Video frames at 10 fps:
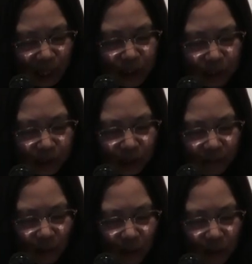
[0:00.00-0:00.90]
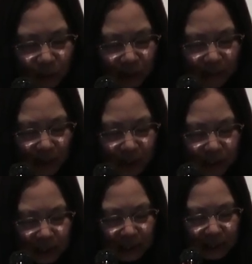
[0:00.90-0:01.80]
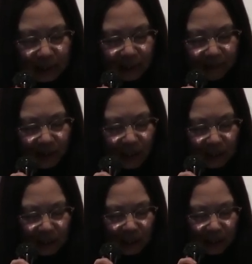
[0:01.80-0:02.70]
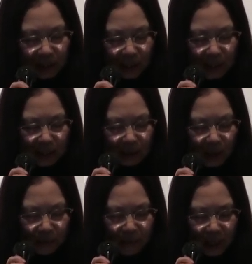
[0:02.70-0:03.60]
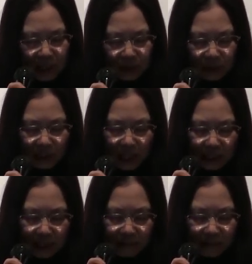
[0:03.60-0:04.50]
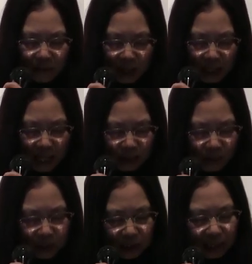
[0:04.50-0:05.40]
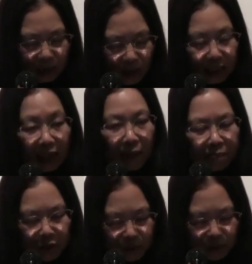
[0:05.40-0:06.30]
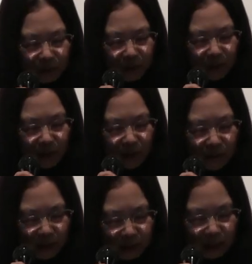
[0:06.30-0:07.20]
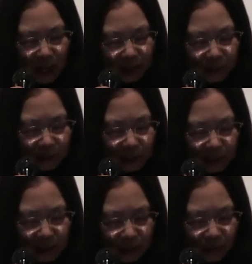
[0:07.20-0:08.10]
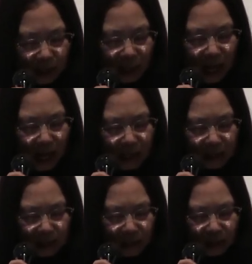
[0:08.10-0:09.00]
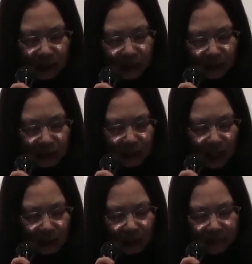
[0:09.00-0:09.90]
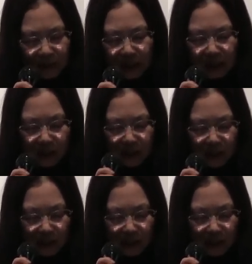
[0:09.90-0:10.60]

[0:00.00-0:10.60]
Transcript: relation of word to image in its infinity is not merely to say that verbal language cannot capture with accuracy what lies on the other side of the